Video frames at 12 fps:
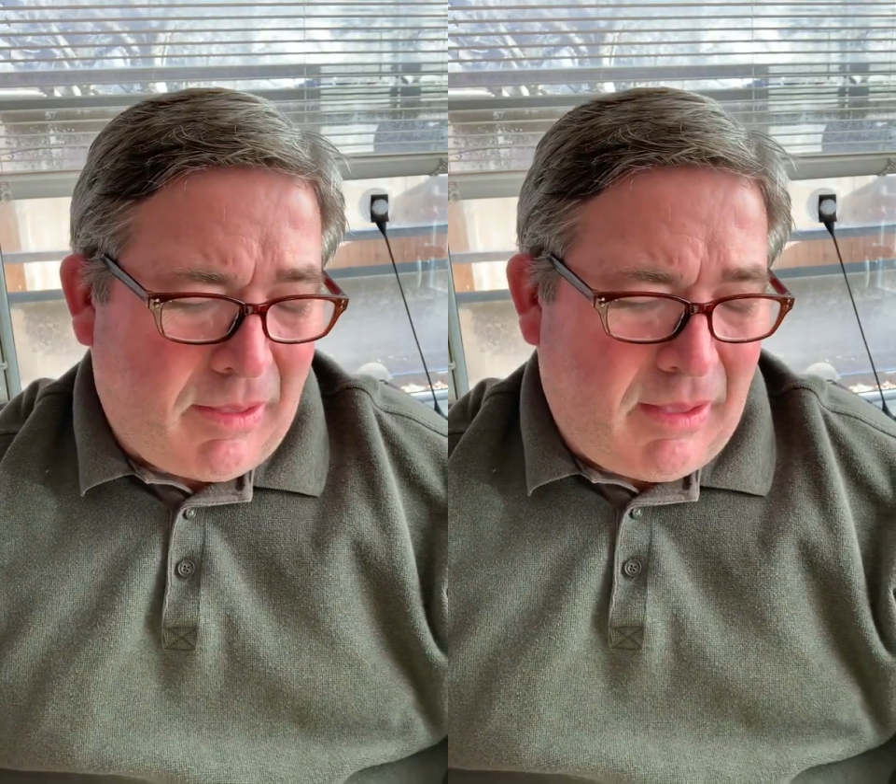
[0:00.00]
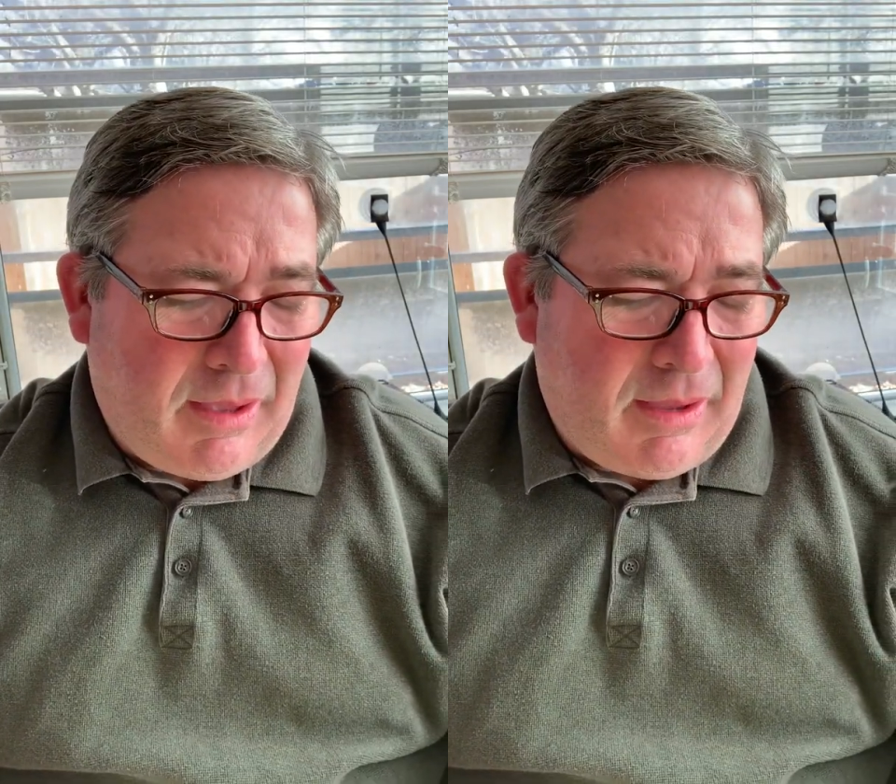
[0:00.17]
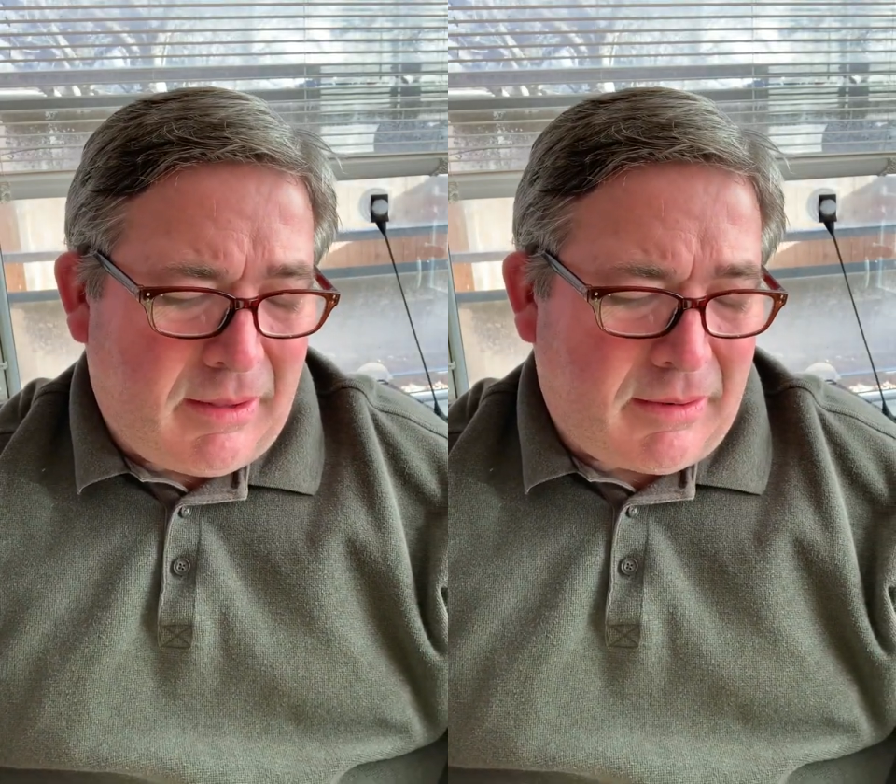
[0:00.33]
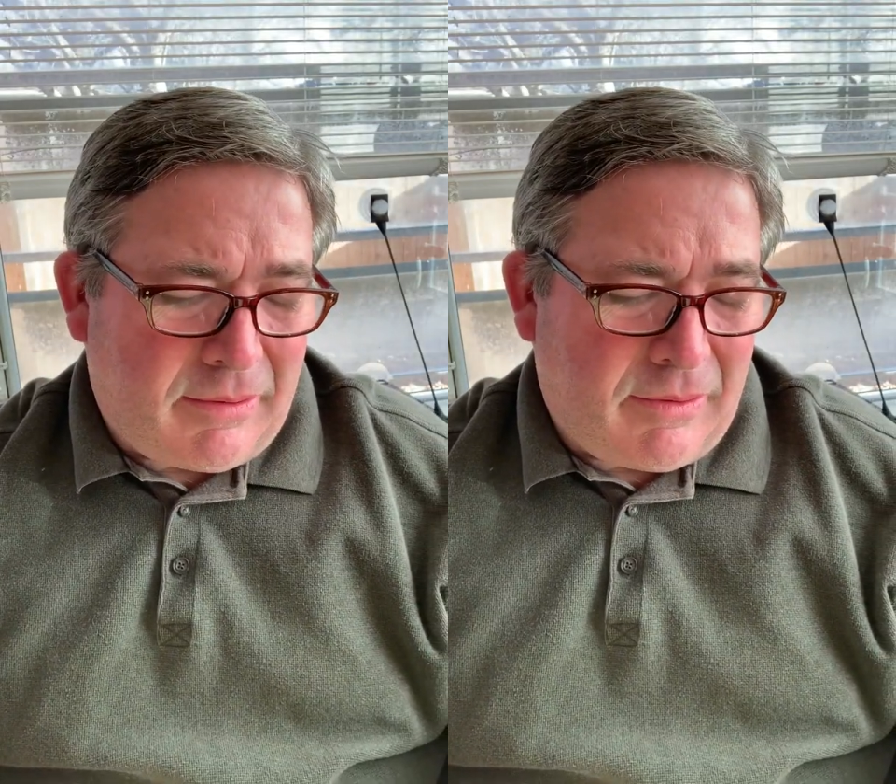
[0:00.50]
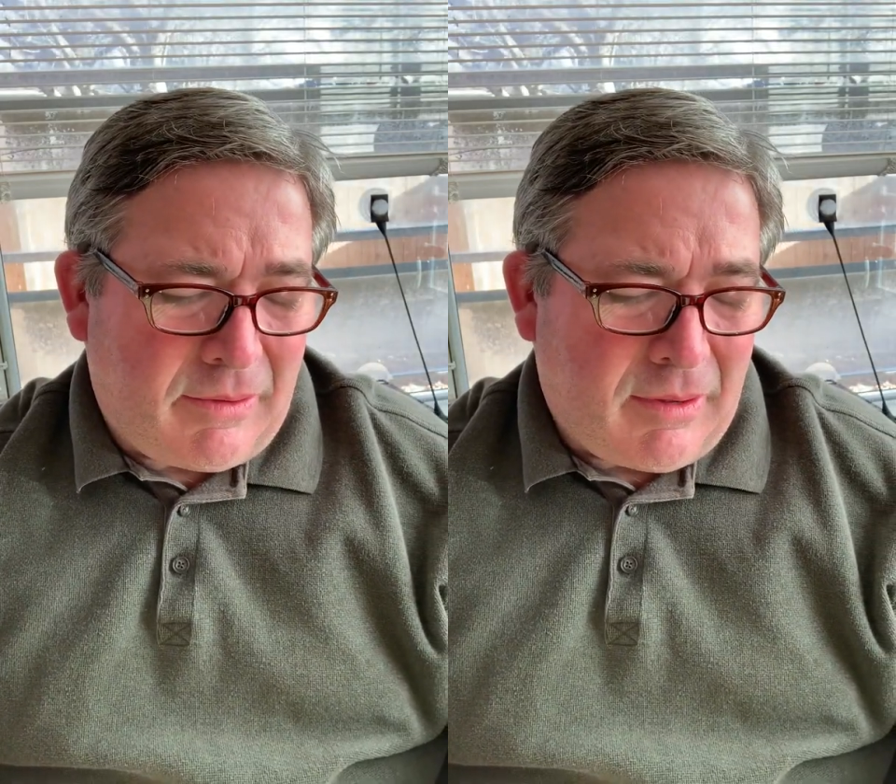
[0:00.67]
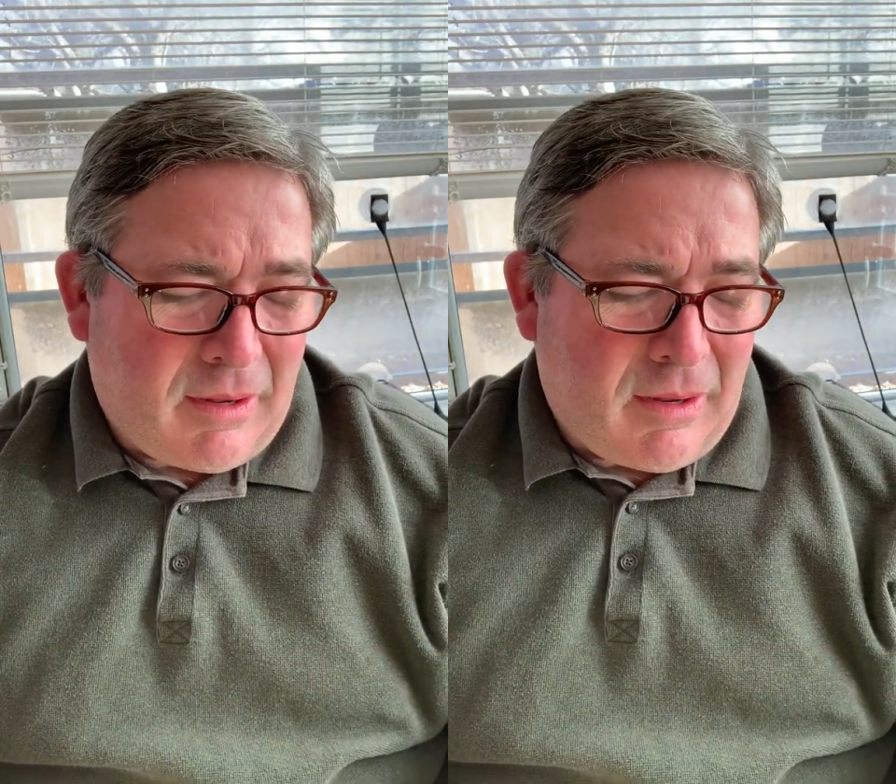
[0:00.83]
and
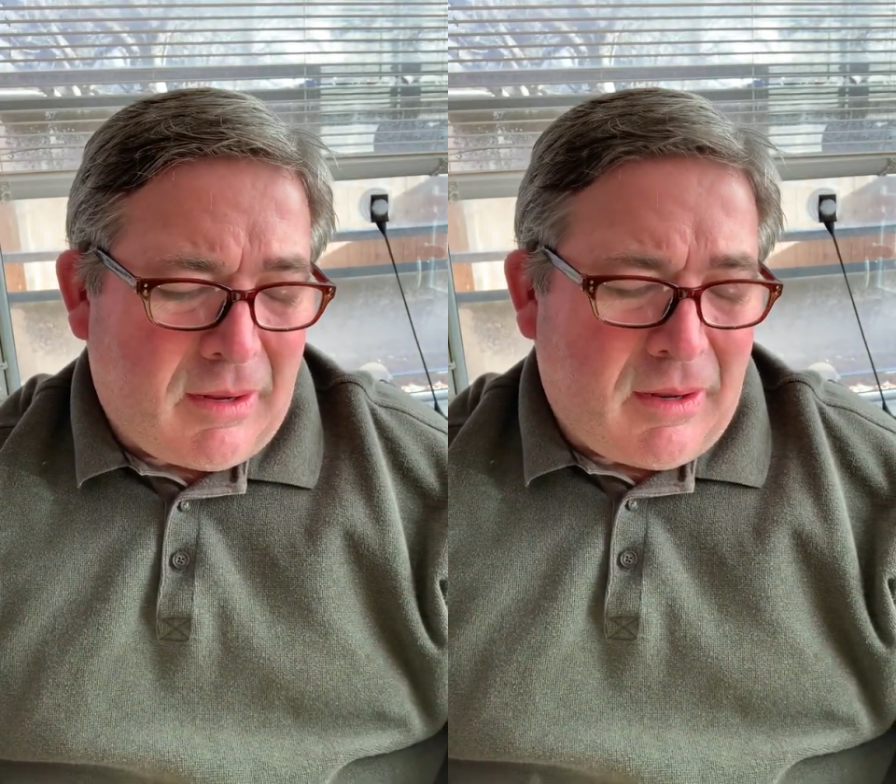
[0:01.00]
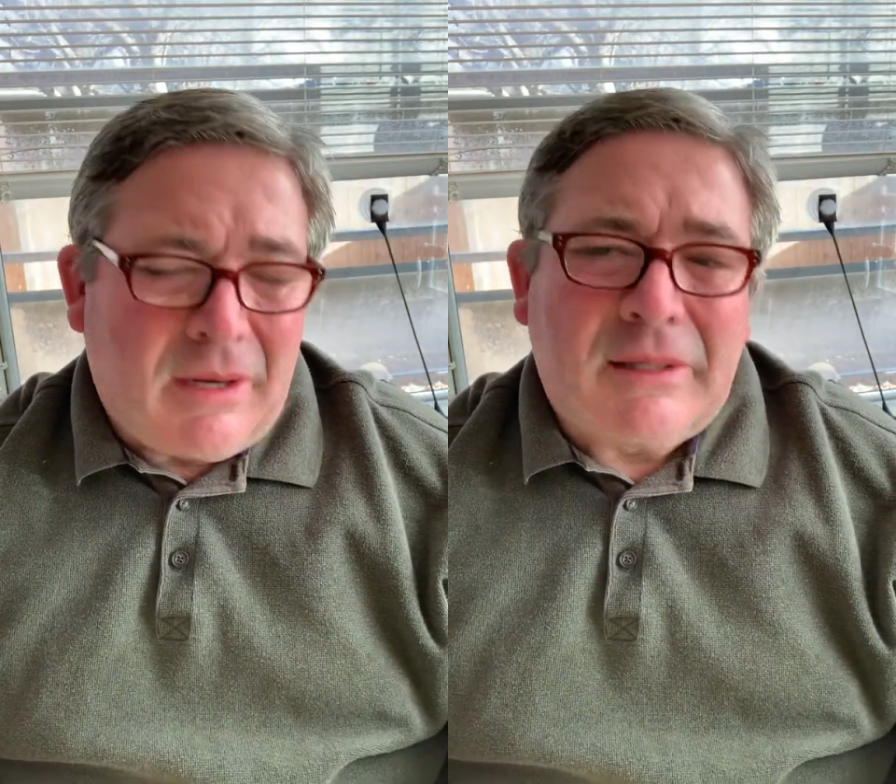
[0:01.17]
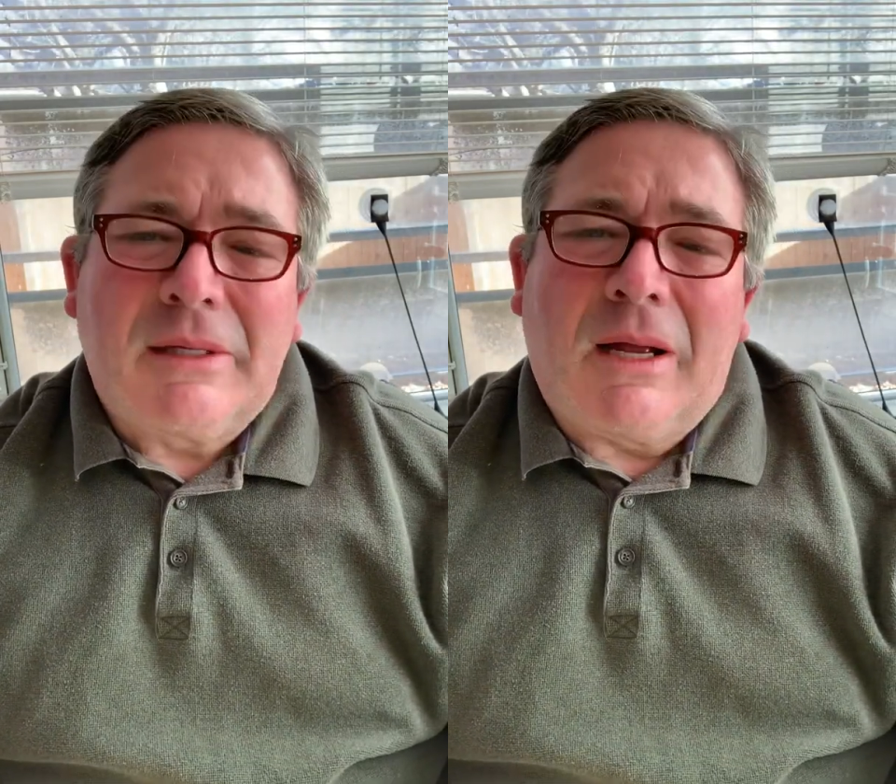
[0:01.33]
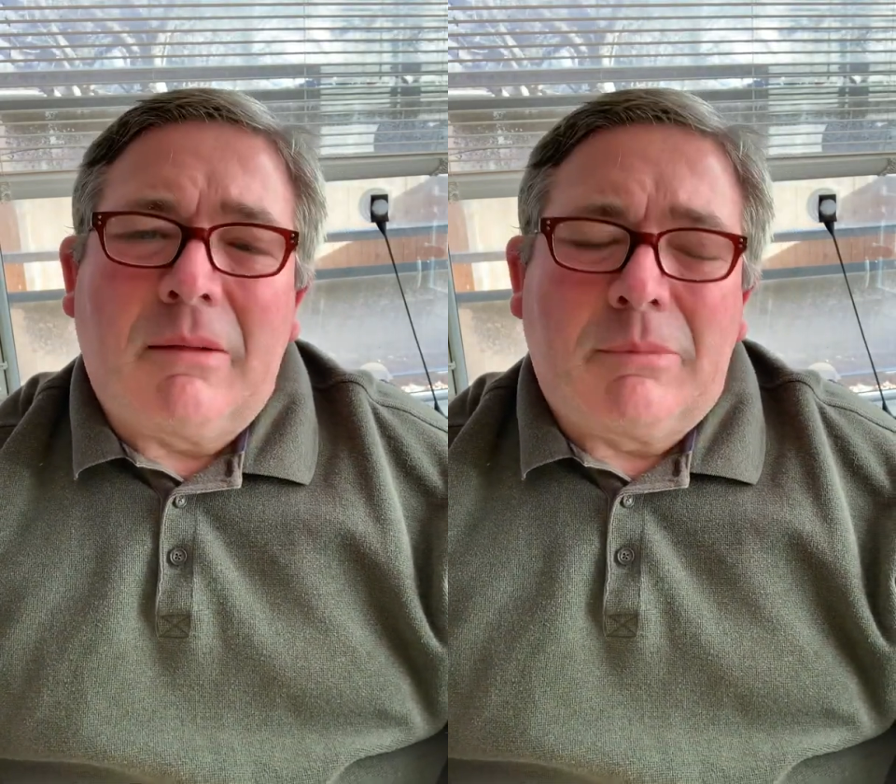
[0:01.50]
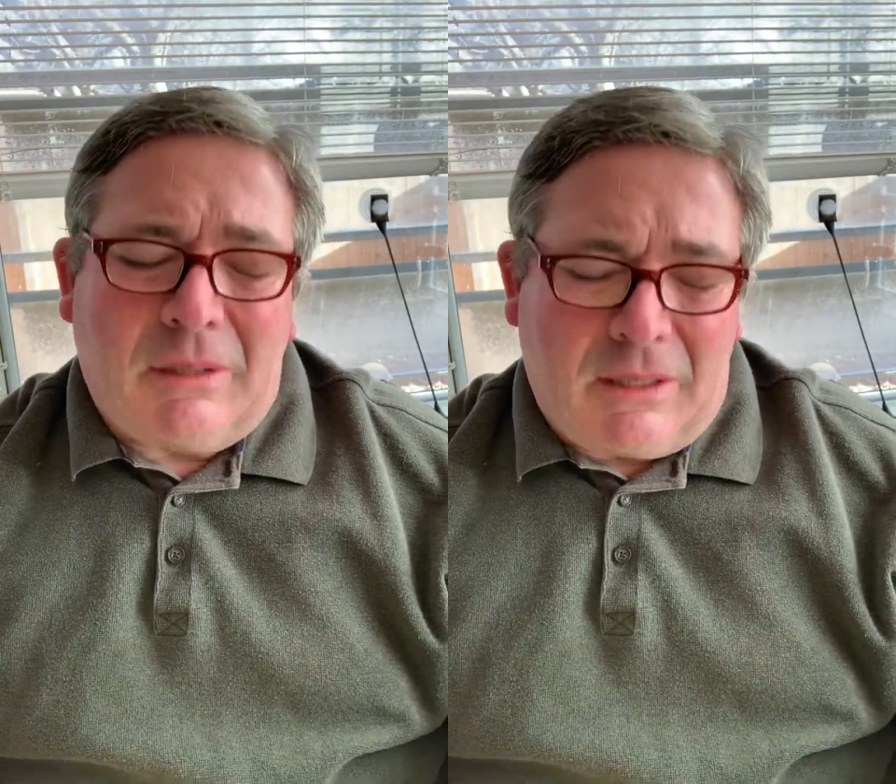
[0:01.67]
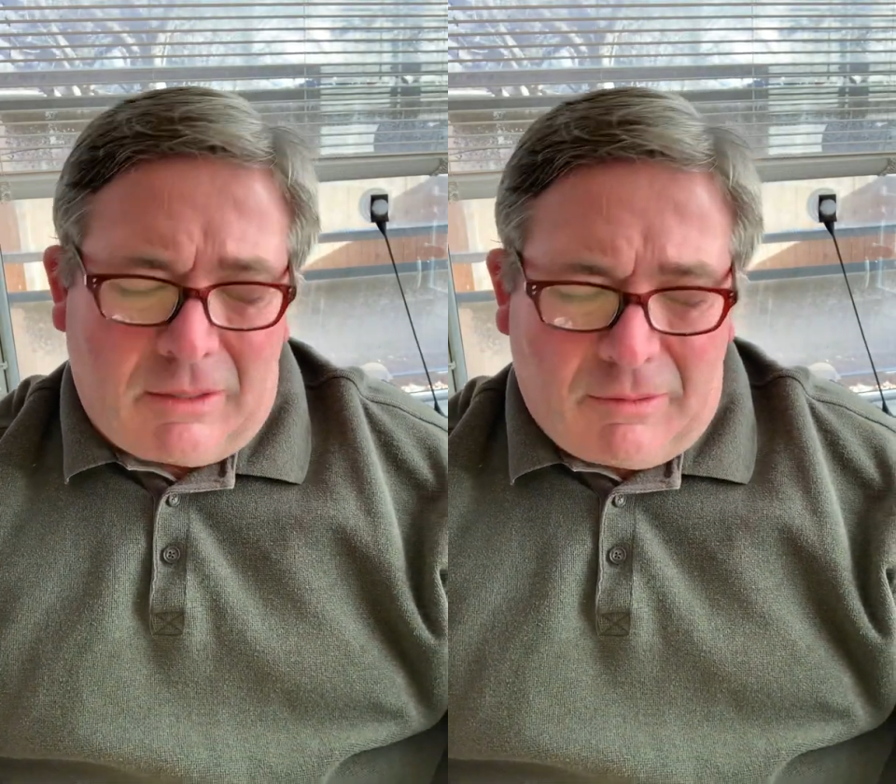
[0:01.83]

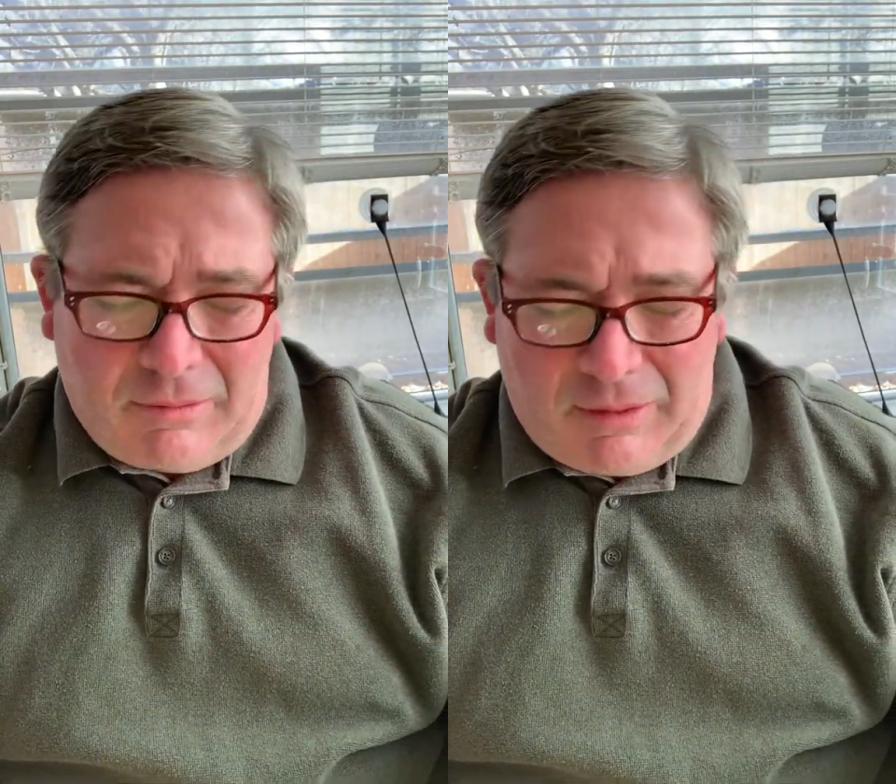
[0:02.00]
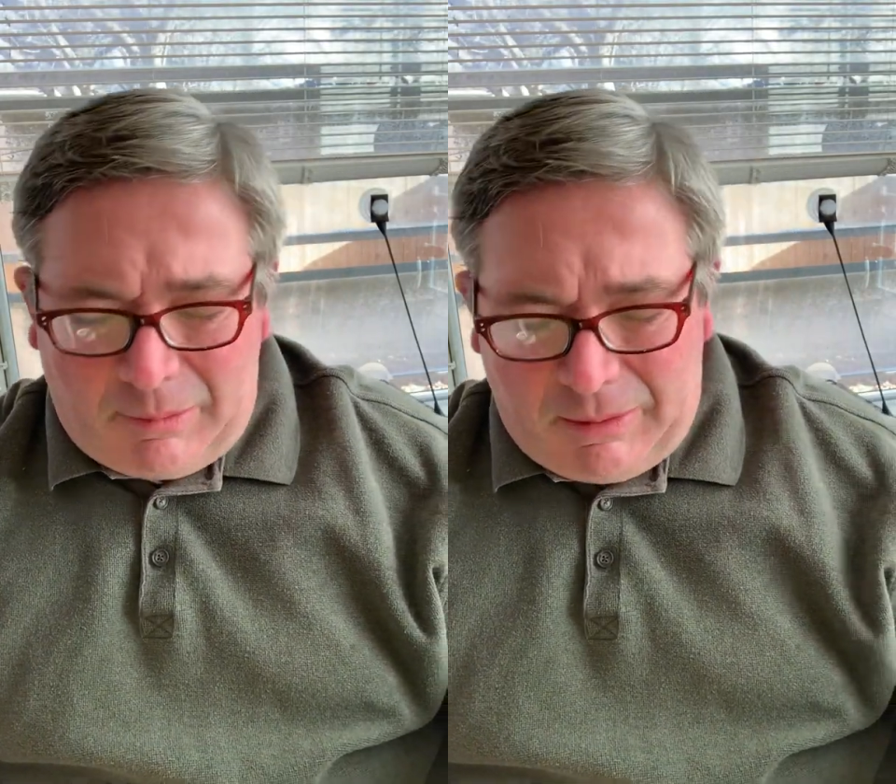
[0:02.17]
I'll